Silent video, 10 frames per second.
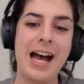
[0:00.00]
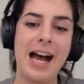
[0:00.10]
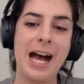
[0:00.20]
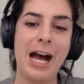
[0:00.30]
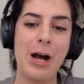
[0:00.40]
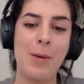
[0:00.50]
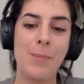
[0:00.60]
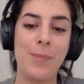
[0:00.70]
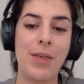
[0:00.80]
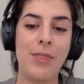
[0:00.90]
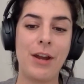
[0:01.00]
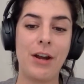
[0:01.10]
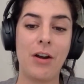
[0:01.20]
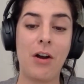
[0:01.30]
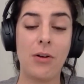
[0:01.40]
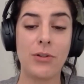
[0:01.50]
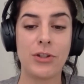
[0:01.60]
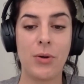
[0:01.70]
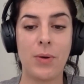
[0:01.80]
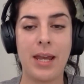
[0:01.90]
There
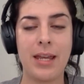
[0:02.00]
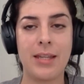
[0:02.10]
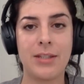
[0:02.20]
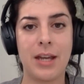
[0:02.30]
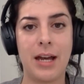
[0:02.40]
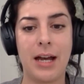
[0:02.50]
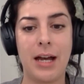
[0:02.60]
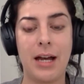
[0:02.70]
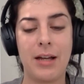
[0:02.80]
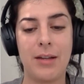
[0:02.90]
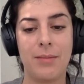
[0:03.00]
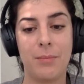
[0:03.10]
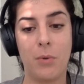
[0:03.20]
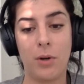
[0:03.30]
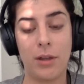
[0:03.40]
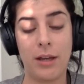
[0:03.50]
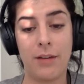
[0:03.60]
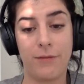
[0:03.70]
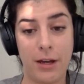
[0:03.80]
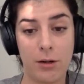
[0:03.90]
also is more on the
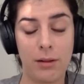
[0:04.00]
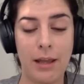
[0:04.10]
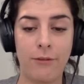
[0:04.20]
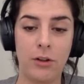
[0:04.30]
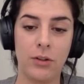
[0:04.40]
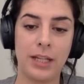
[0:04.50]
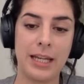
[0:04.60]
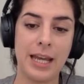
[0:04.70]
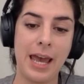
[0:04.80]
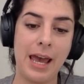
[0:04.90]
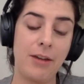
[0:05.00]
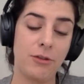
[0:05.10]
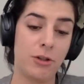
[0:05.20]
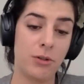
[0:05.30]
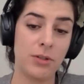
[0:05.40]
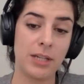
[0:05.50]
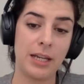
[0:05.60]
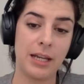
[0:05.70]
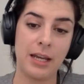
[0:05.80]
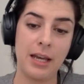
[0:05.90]
federal level looking at
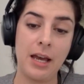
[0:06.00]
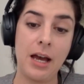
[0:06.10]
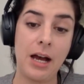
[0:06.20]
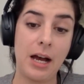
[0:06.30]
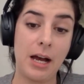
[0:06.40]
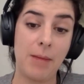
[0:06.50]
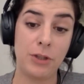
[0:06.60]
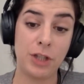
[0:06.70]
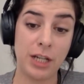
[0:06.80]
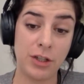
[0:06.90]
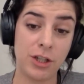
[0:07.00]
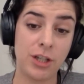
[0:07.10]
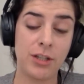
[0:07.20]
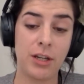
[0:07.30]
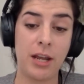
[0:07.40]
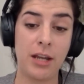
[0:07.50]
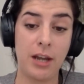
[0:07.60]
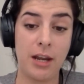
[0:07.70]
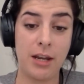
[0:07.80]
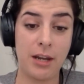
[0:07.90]
introducing GHGs
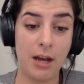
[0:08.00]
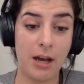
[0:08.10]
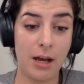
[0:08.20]
and